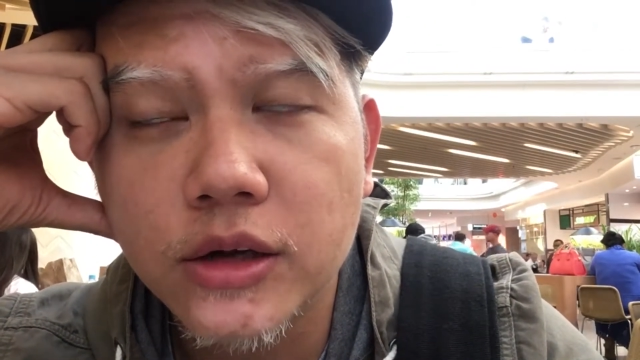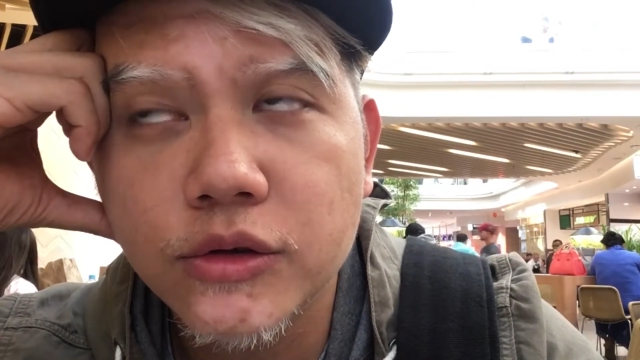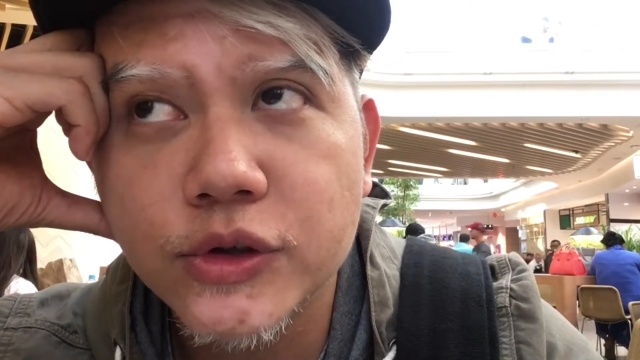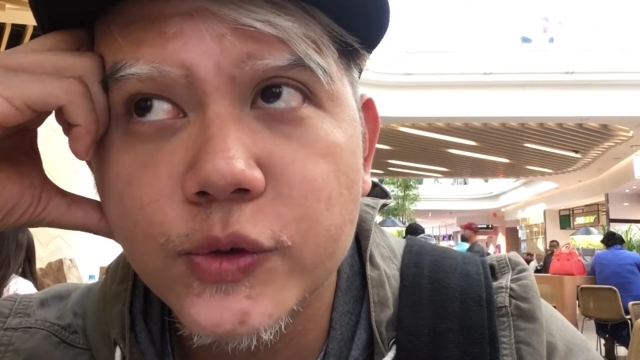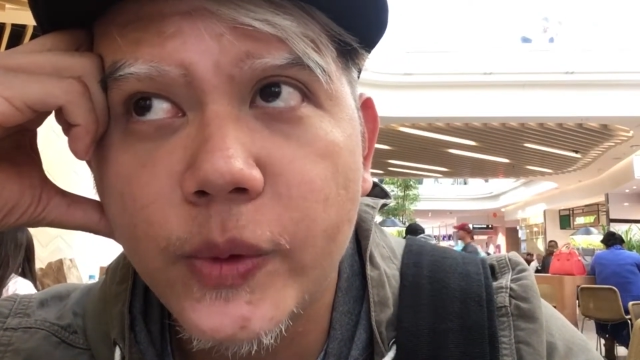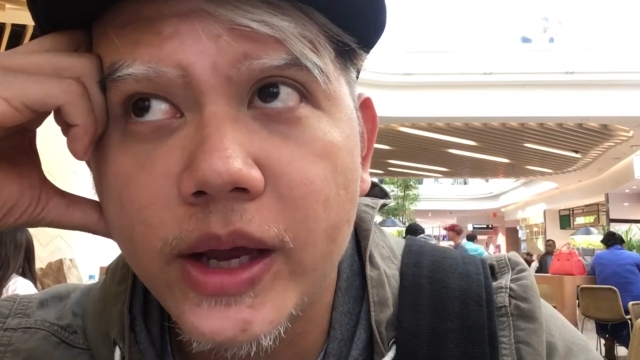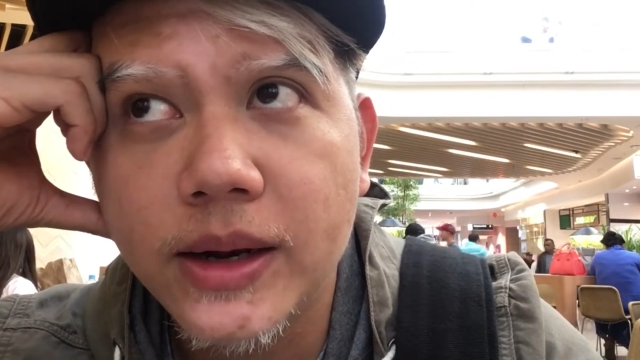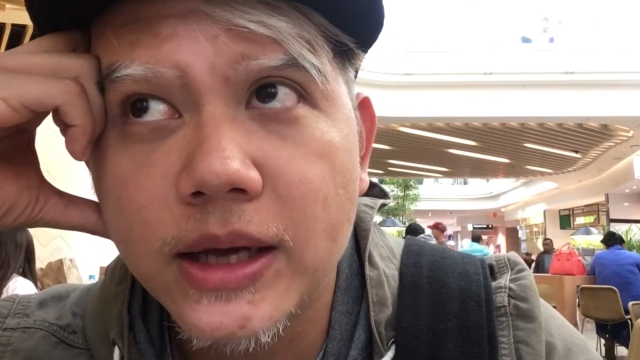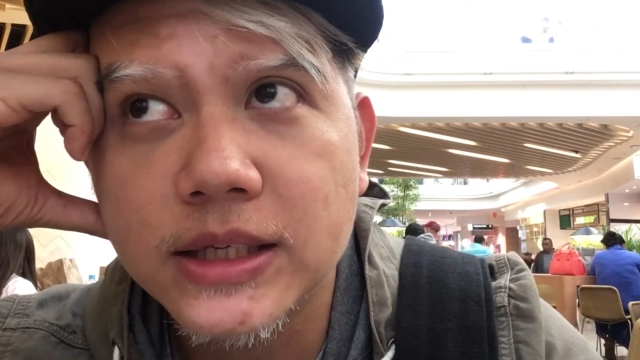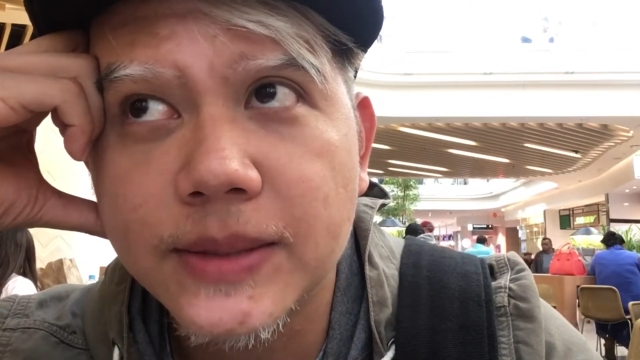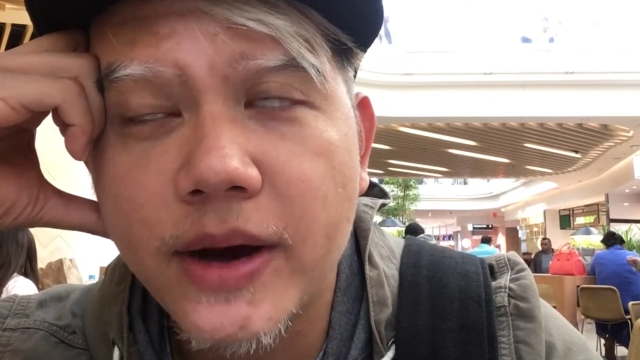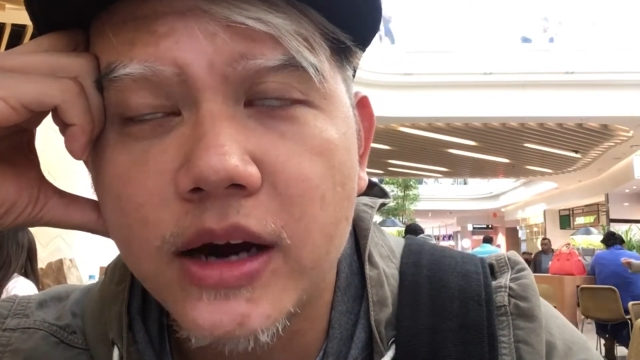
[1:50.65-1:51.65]
to lose weight
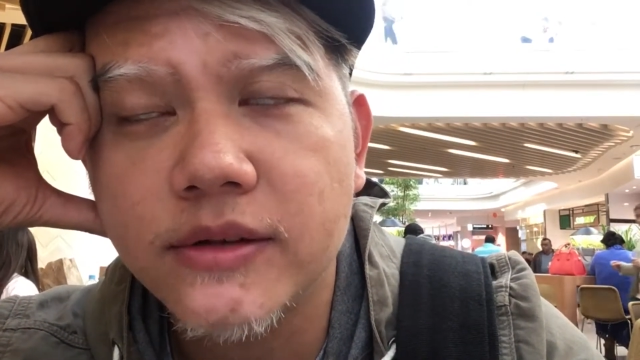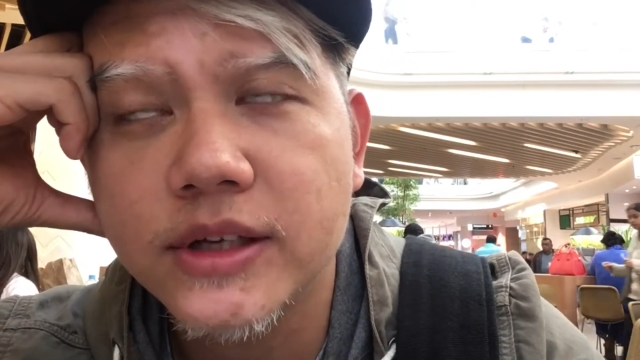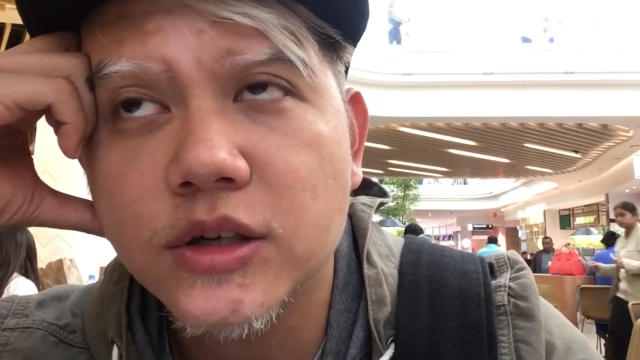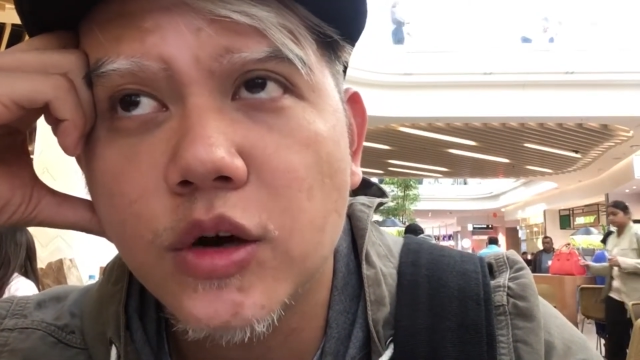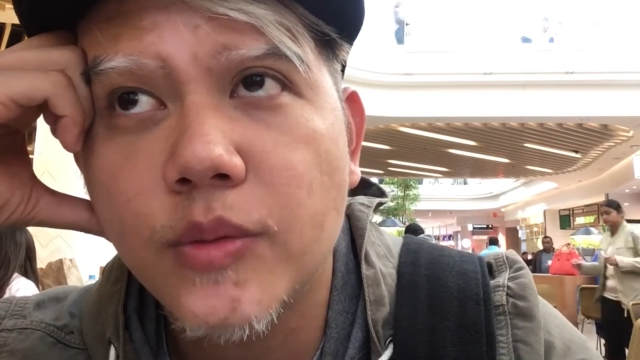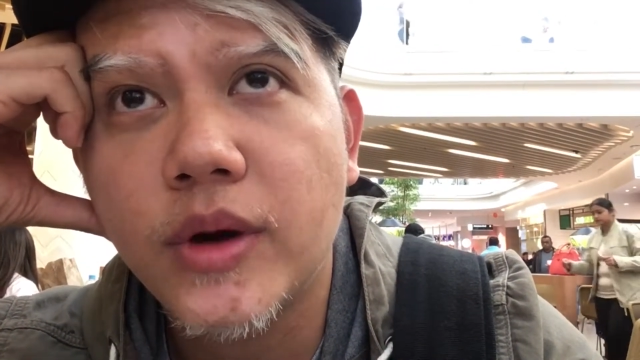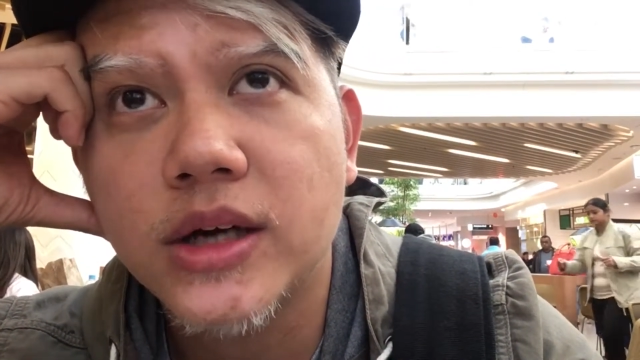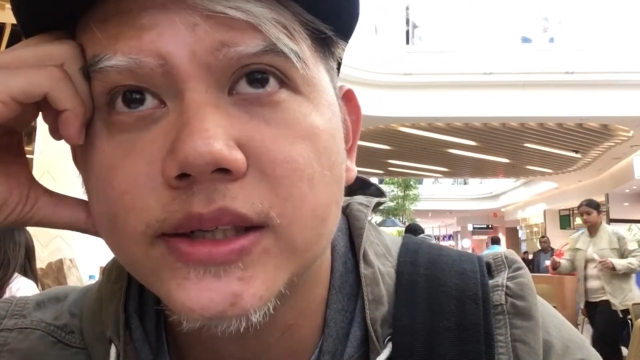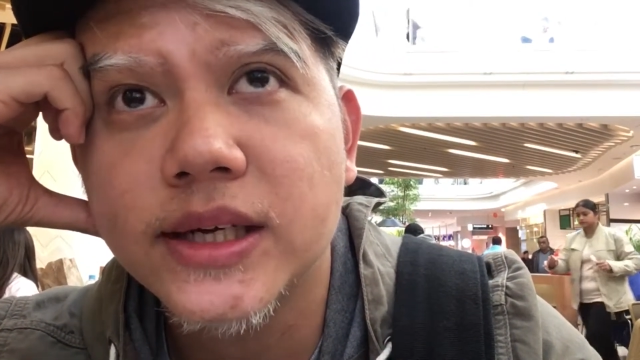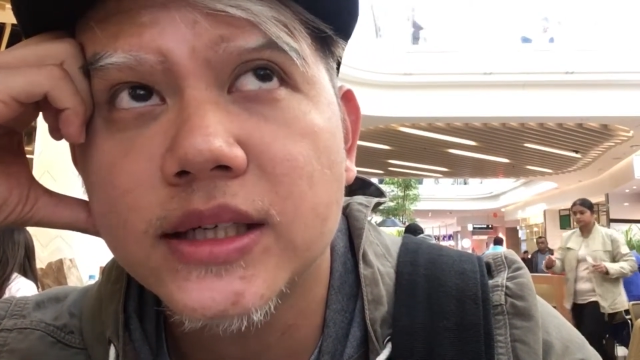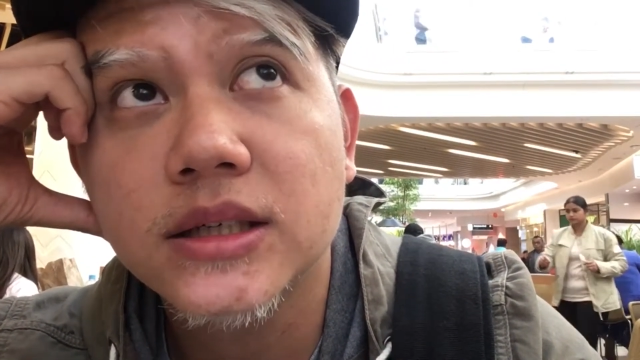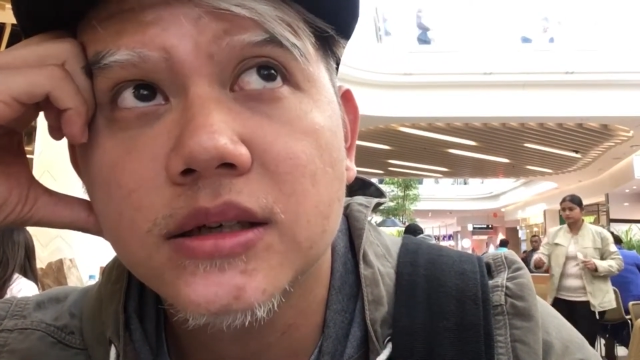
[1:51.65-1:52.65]
as a part of this whole
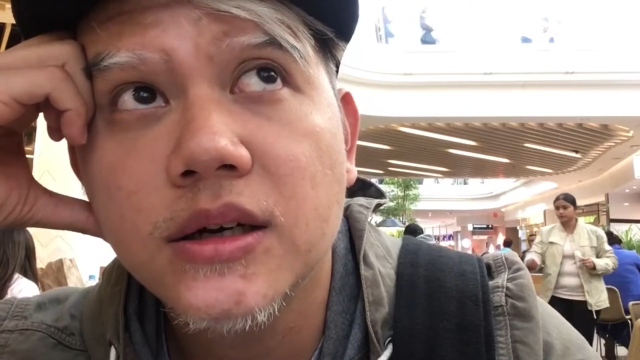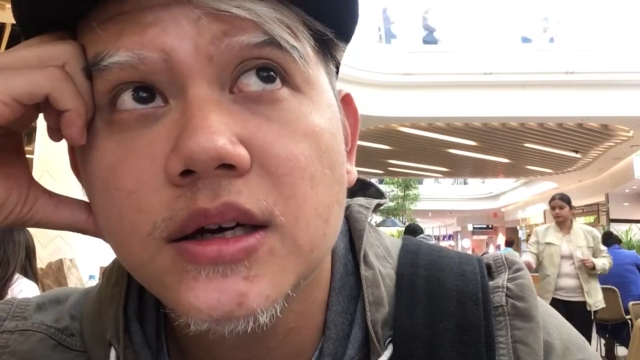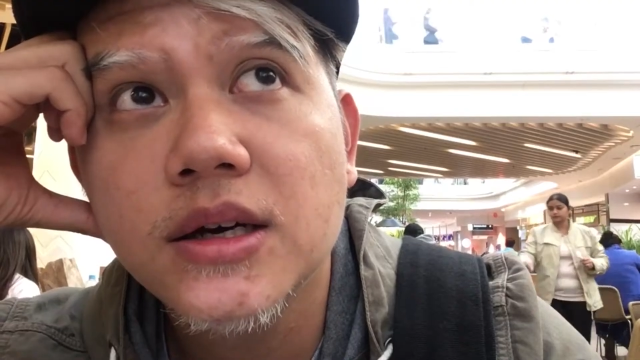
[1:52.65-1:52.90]
process. So they